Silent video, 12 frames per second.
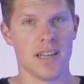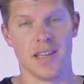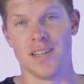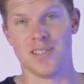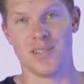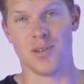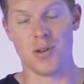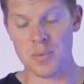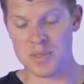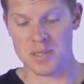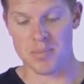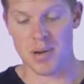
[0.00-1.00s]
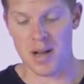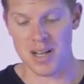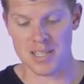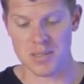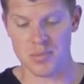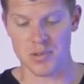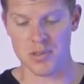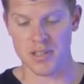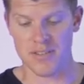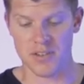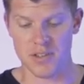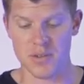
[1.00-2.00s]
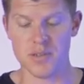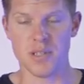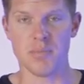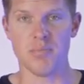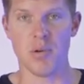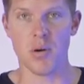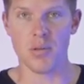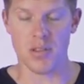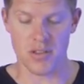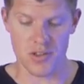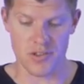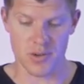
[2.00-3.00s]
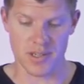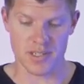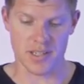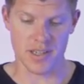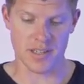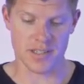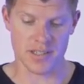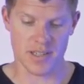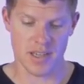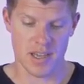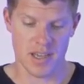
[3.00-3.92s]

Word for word: it's almost impossible if you're using both of the joysticks.